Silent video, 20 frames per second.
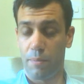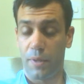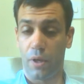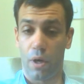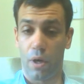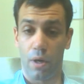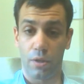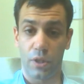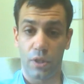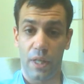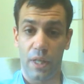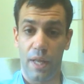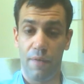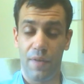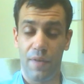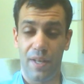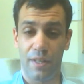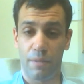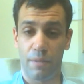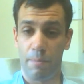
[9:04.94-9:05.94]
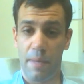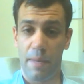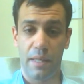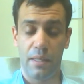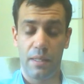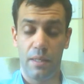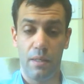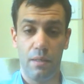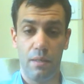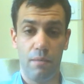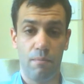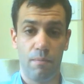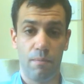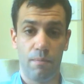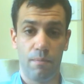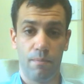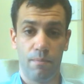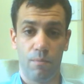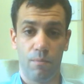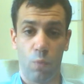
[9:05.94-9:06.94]
Because if it is messy,
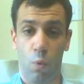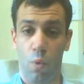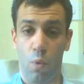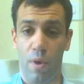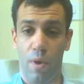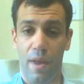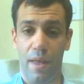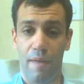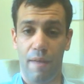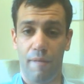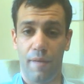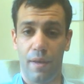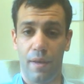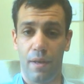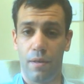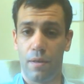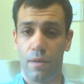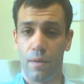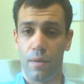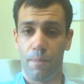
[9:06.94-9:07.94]
or if it